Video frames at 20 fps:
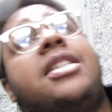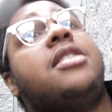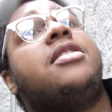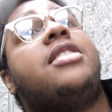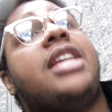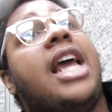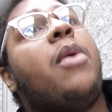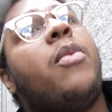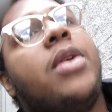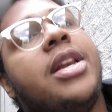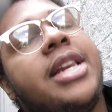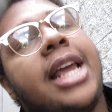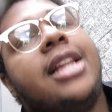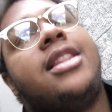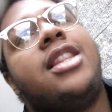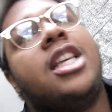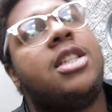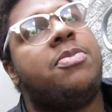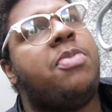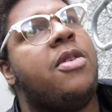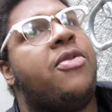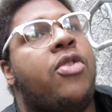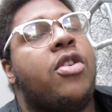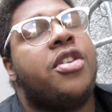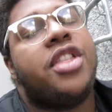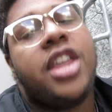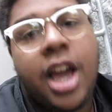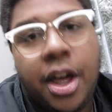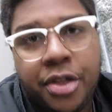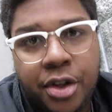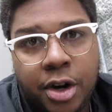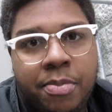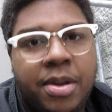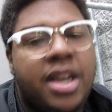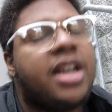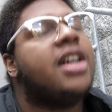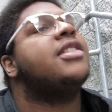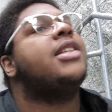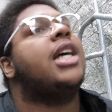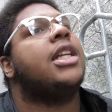and say I would date this before the other
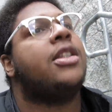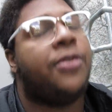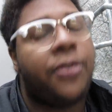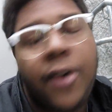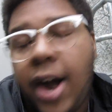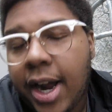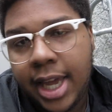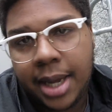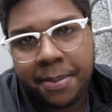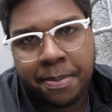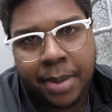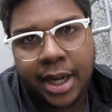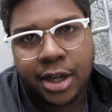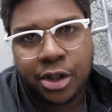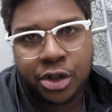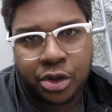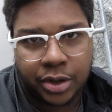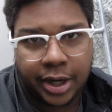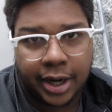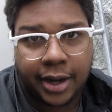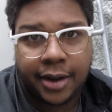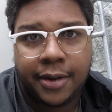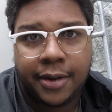because that's fucking bigotry.